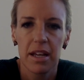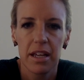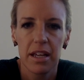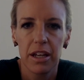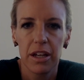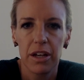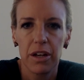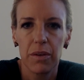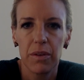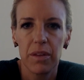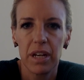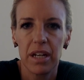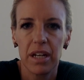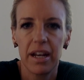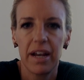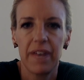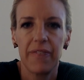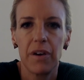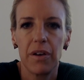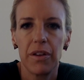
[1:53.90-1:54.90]
you know, they didn't
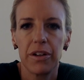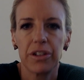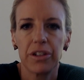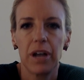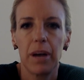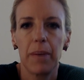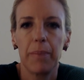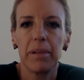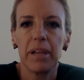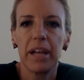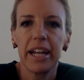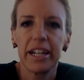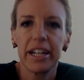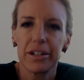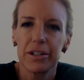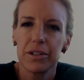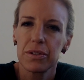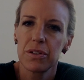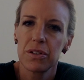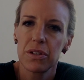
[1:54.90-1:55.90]
have all their top
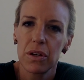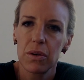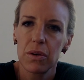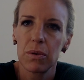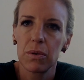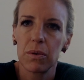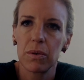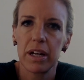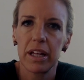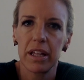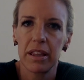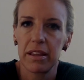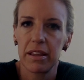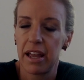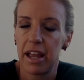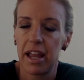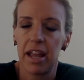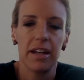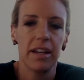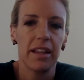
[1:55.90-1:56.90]
players. So
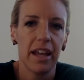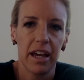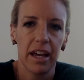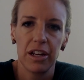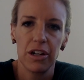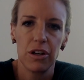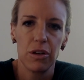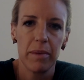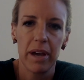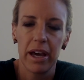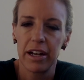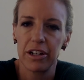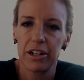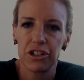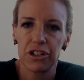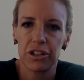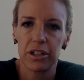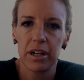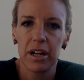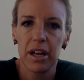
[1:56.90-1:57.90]
and they had a new
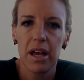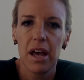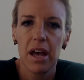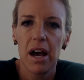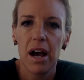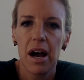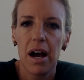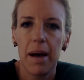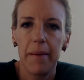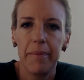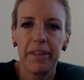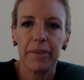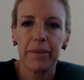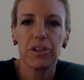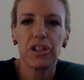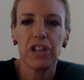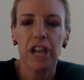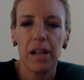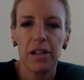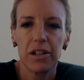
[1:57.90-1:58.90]
manager um, they were
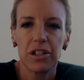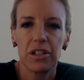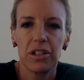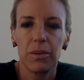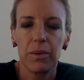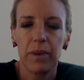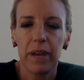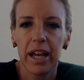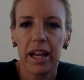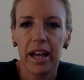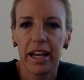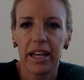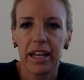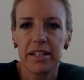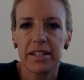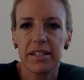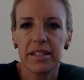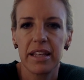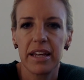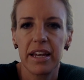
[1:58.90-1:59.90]
challenged in a way, I
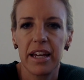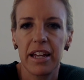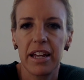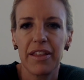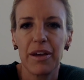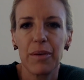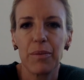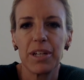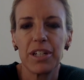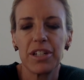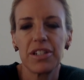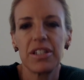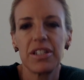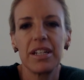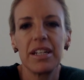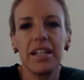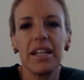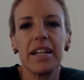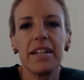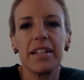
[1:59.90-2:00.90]
guess, that that we just
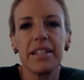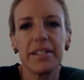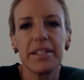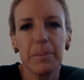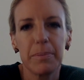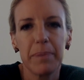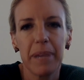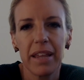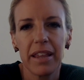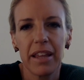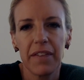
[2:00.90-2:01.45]
didn't anticipate in